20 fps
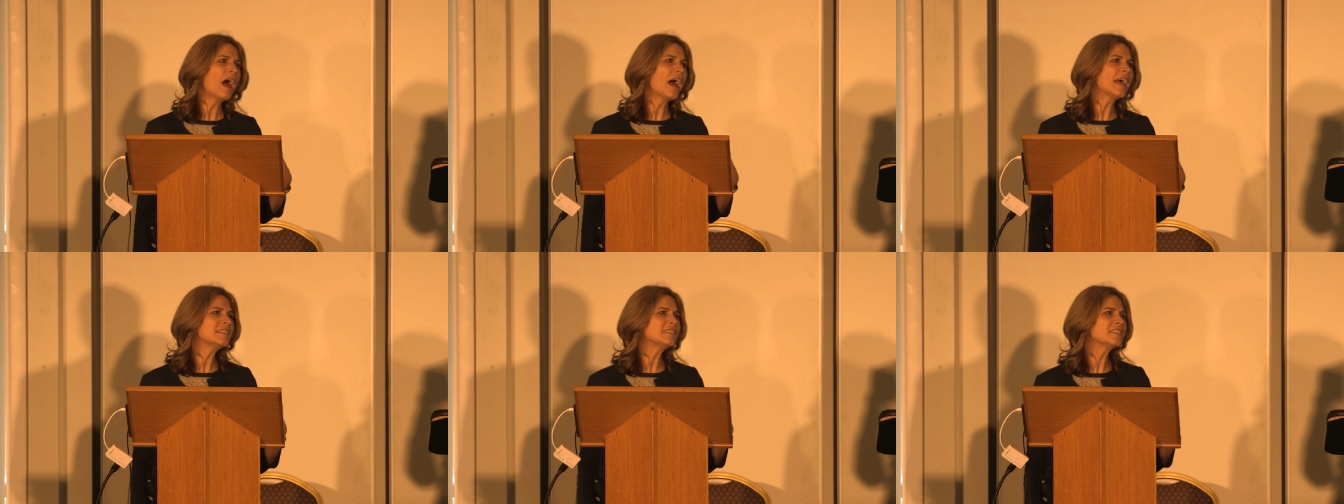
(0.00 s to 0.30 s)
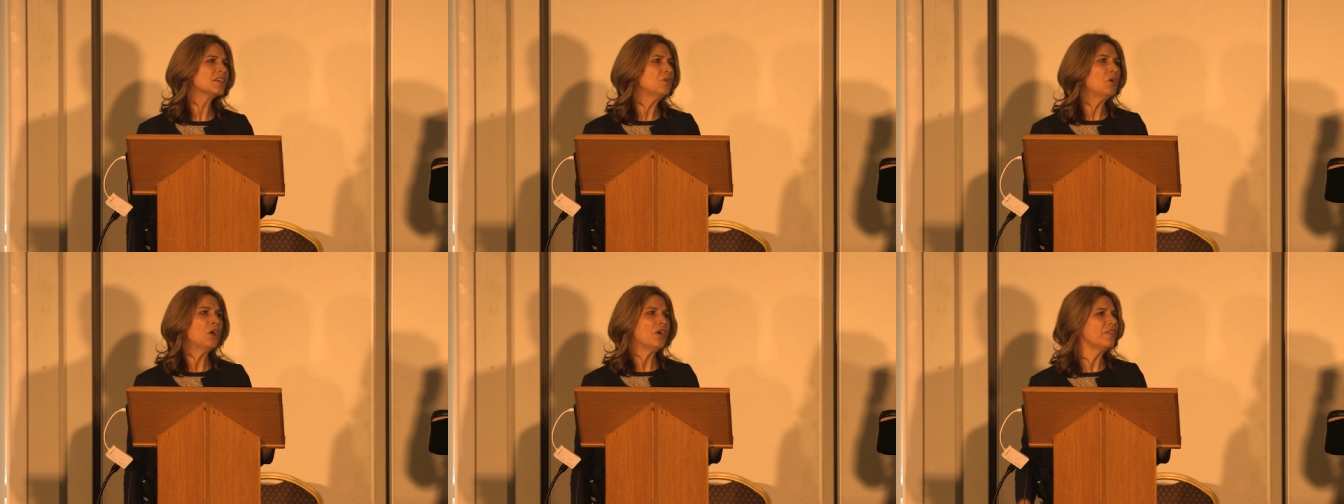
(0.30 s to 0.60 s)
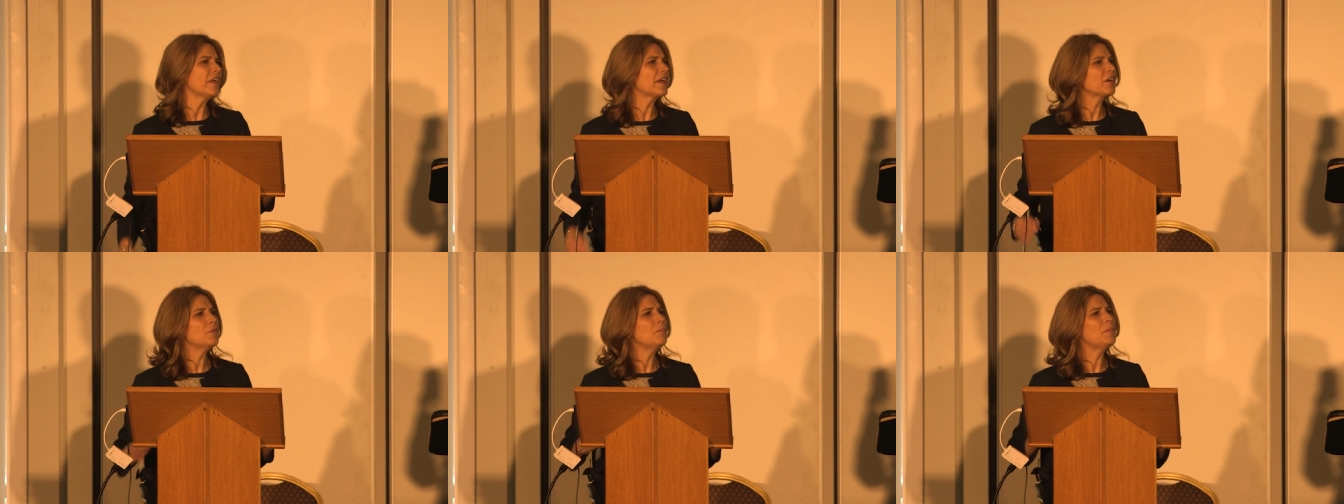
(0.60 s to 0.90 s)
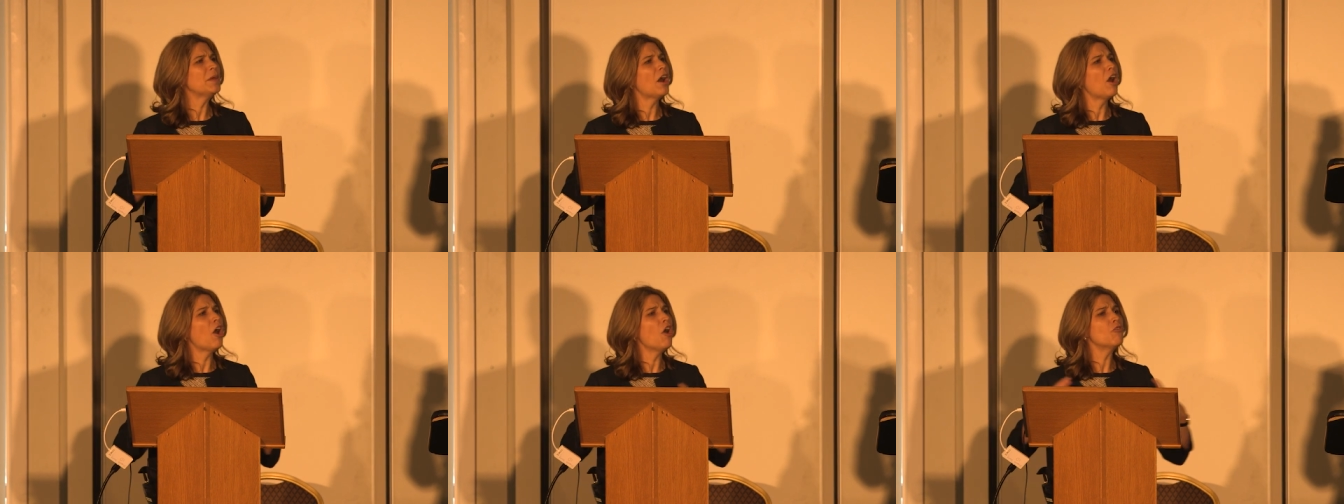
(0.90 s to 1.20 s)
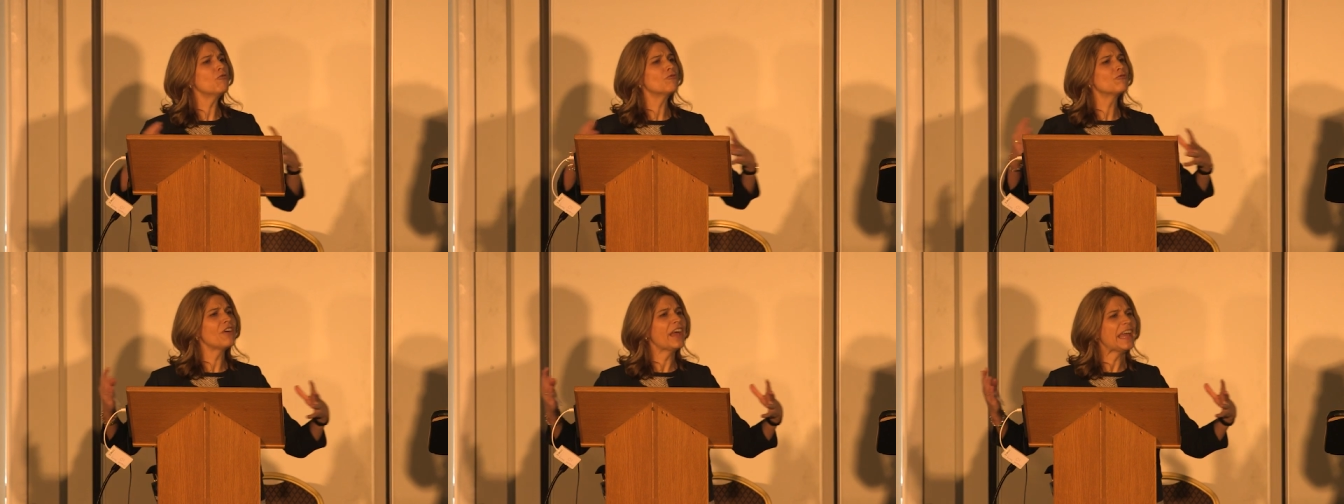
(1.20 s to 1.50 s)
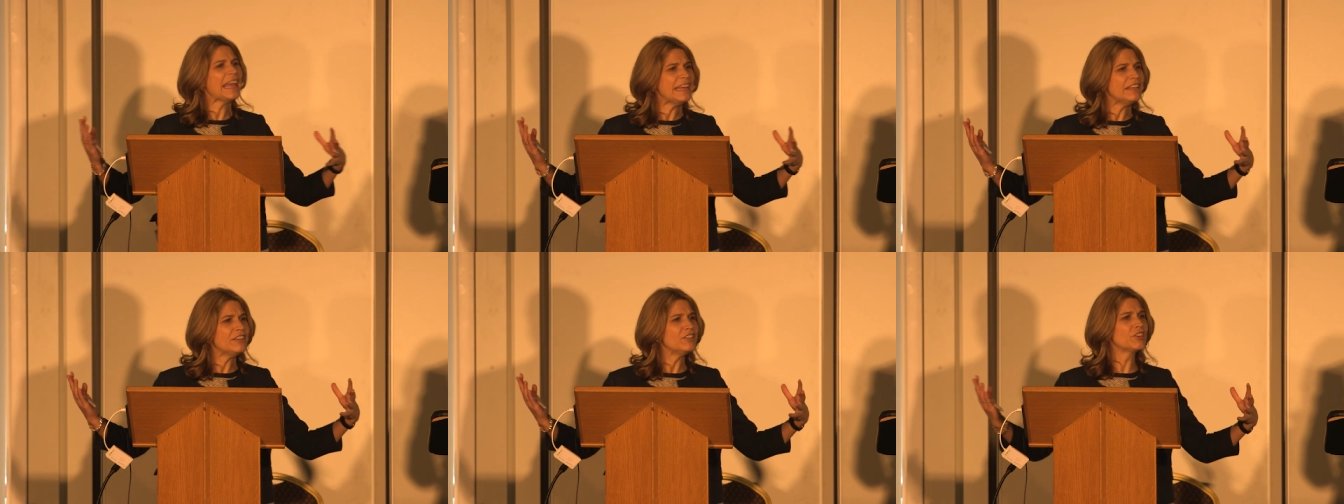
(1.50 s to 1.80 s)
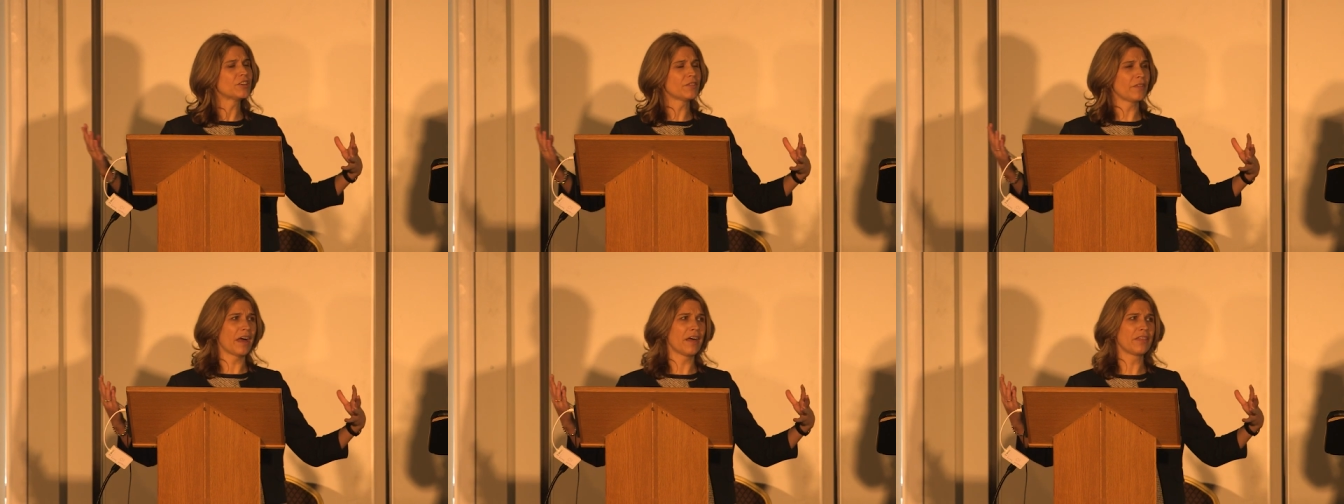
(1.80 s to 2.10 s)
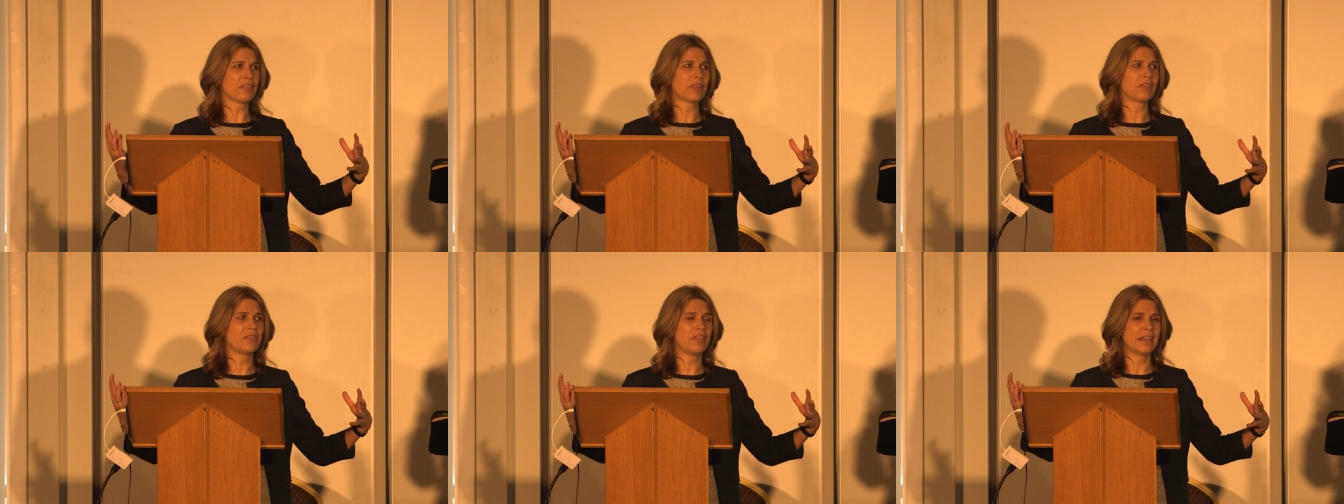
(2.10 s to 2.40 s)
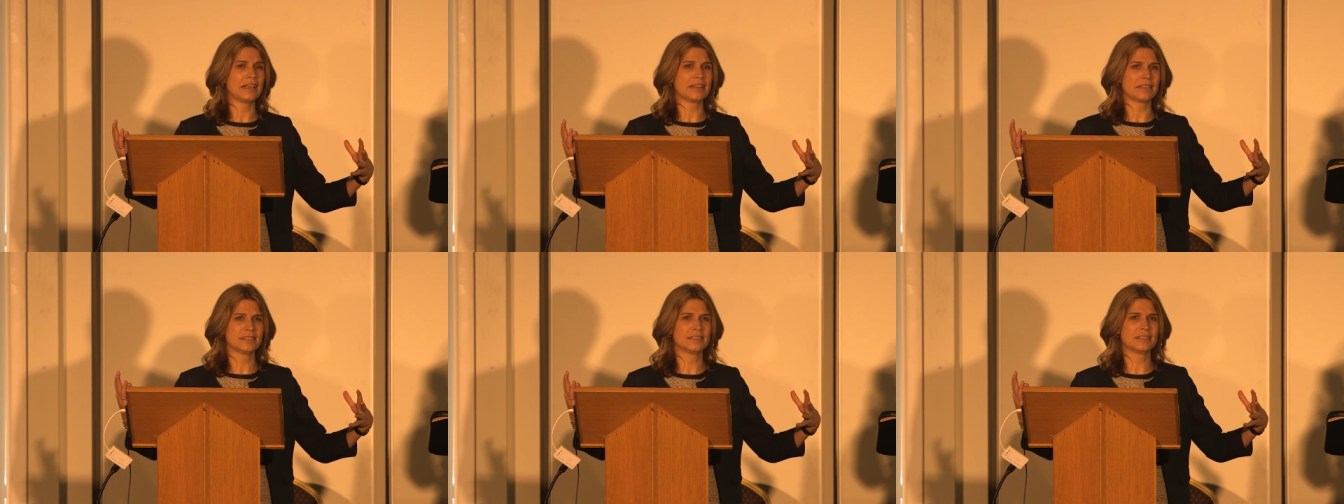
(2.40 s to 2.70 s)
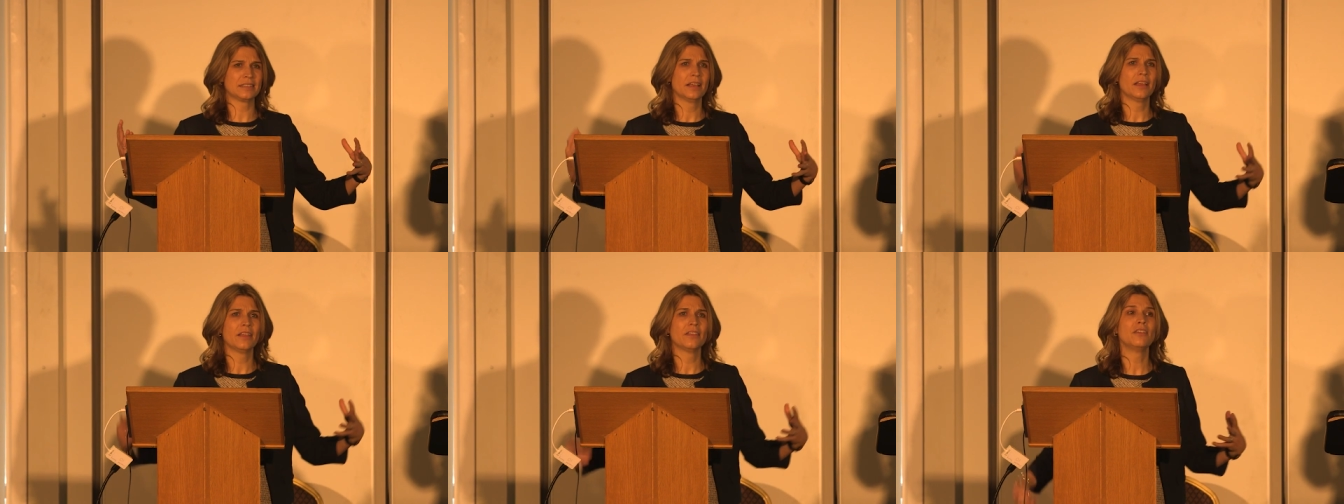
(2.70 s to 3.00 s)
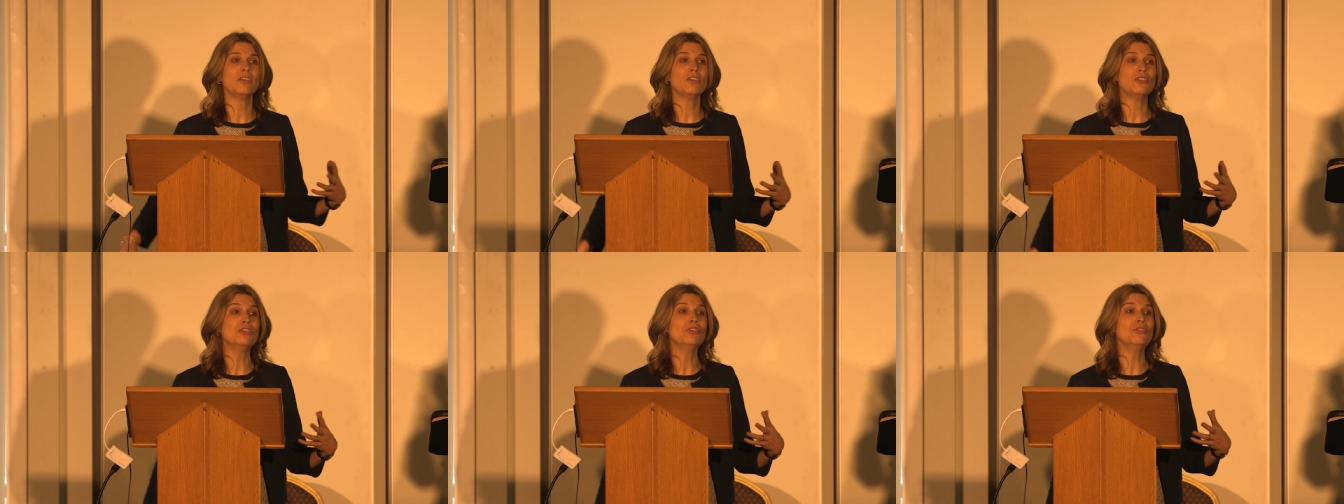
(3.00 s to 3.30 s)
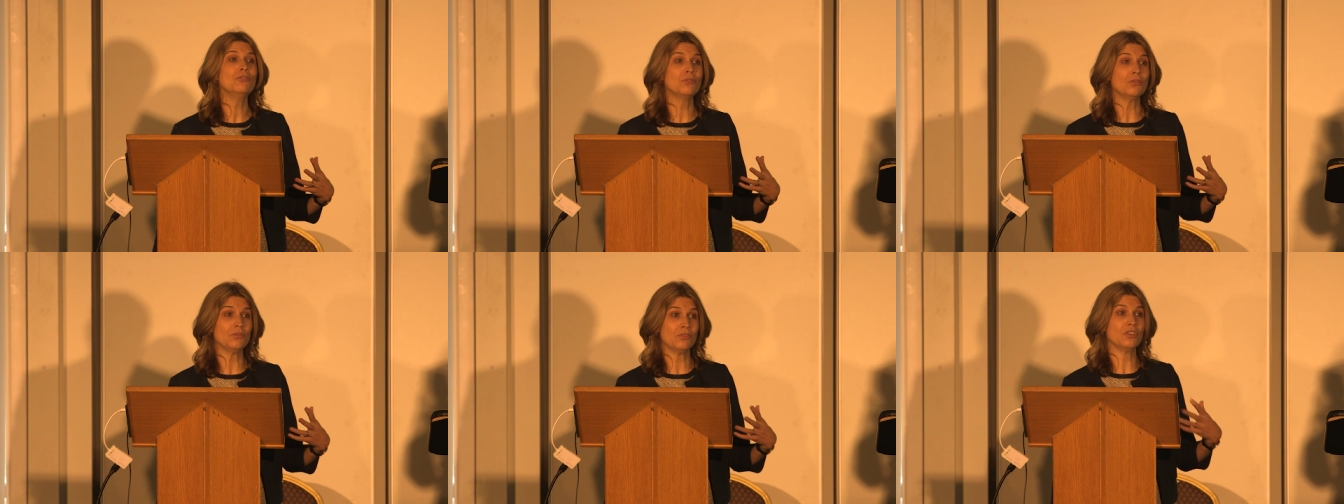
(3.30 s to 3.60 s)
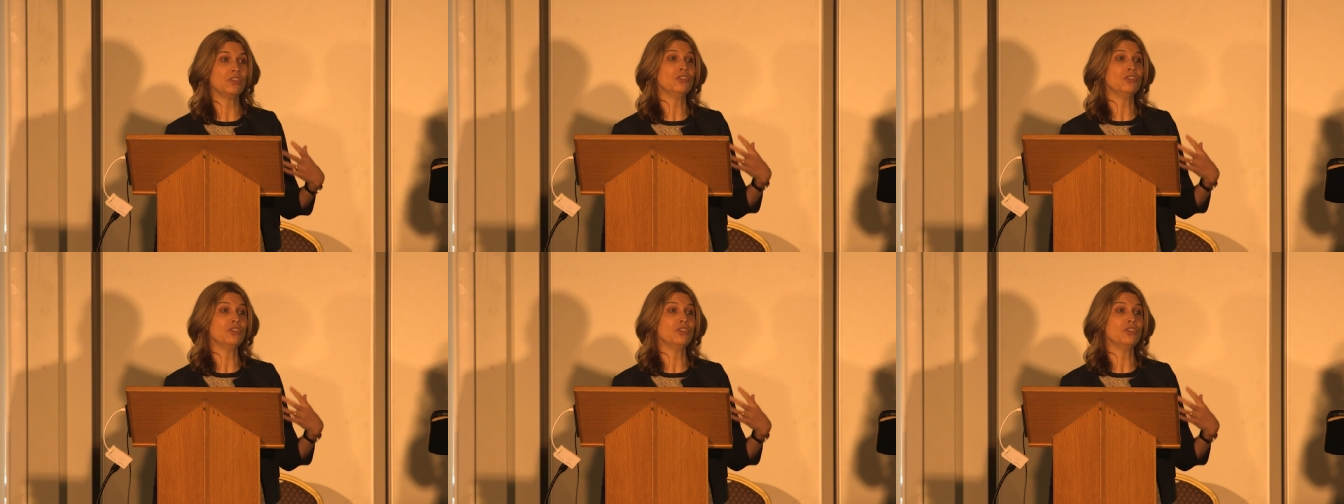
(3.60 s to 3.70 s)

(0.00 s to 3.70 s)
And so there could be a whole range of other things that you